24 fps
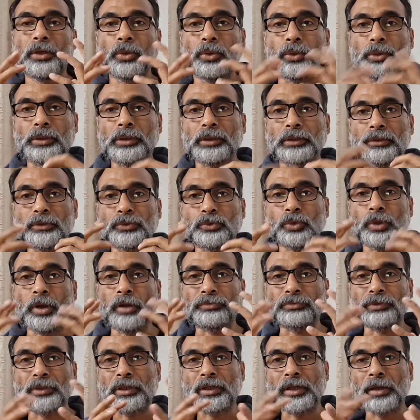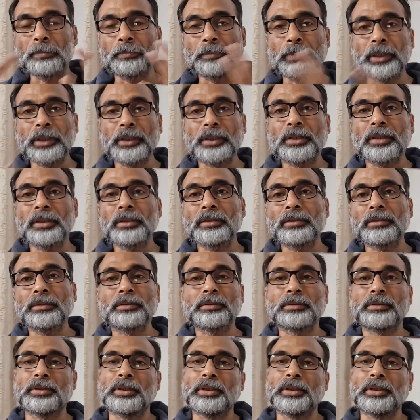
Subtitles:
Okay, so after completing